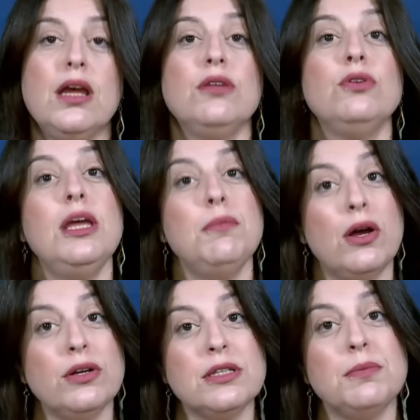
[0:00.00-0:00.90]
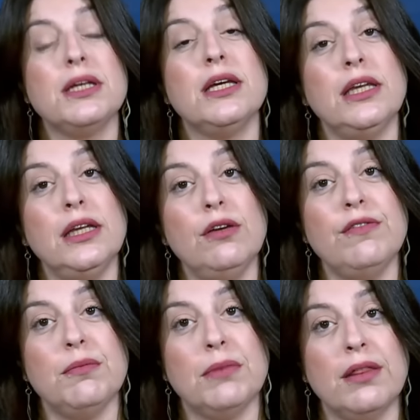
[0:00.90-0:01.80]
Today marks the beginning of
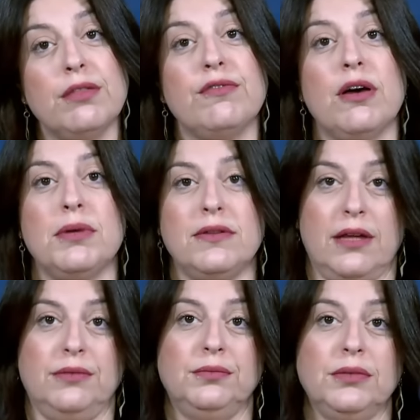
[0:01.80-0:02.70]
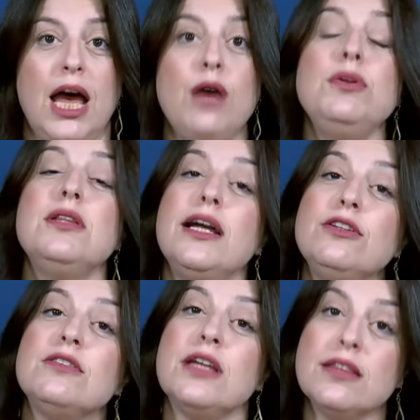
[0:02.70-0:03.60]
the month of Ramadan. I would like to
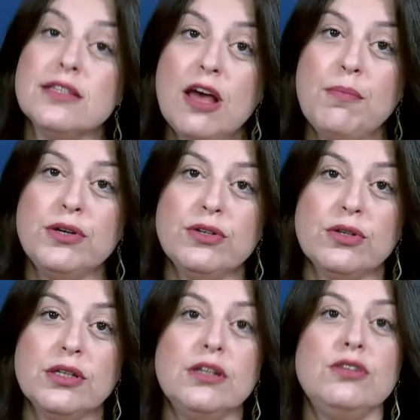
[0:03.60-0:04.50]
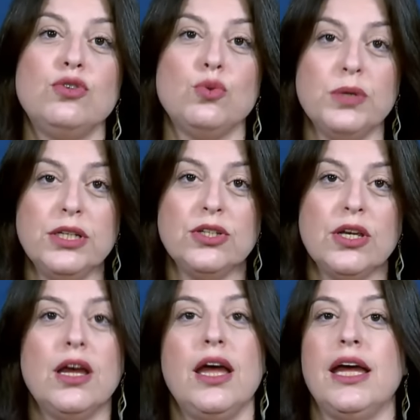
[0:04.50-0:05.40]
take this opportunity to wish
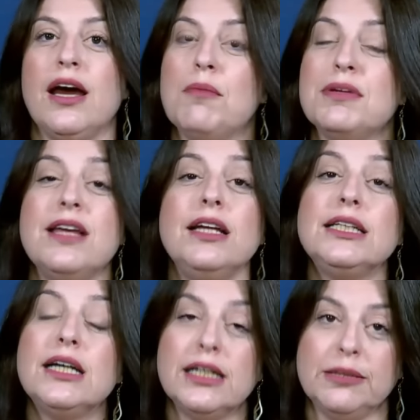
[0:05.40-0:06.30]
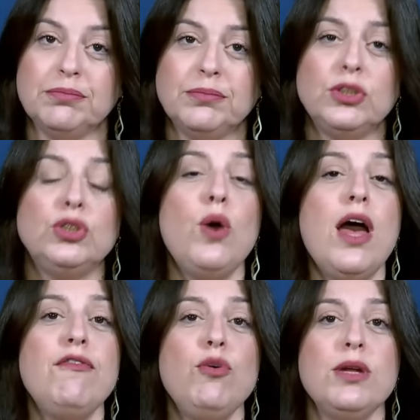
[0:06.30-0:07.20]
a Ramadan Karim to
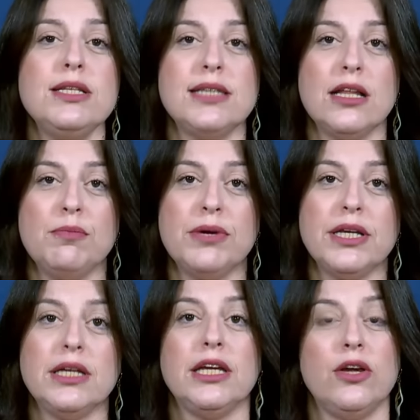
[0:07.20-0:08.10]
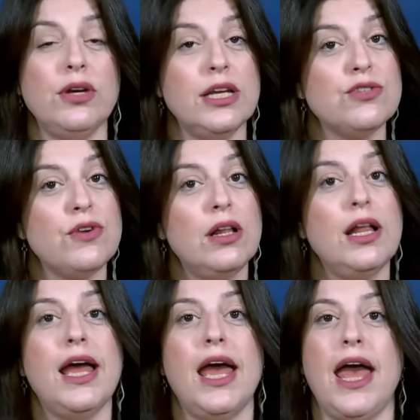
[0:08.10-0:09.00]
everyone celebrating here in Israel
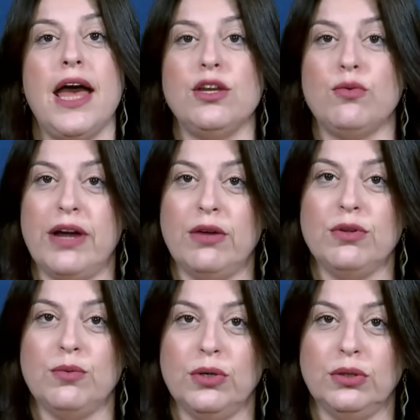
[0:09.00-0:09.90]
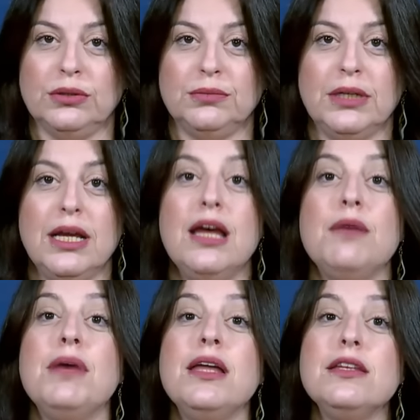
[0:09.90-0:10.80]
and around the world.
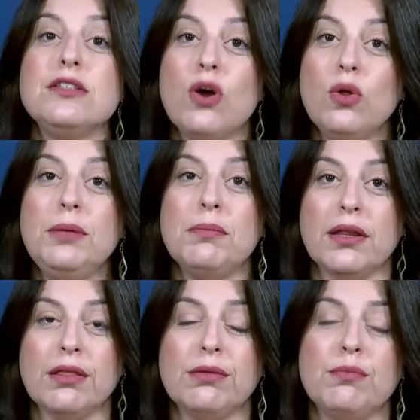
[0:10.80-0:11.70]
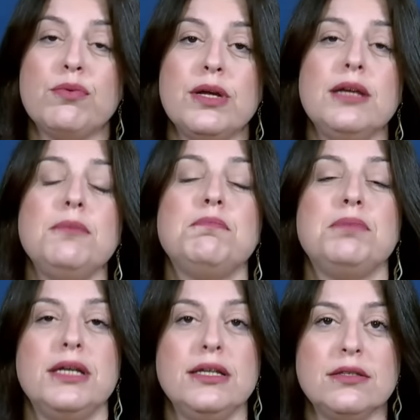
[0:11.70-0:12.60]
May this holy month bring
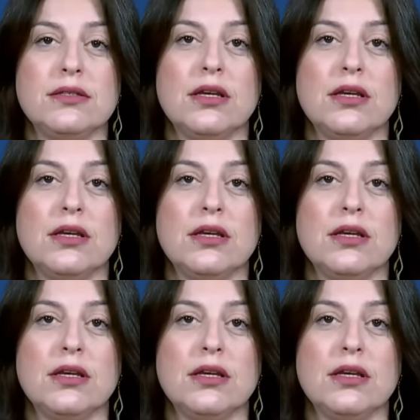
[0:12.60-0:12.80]
peace,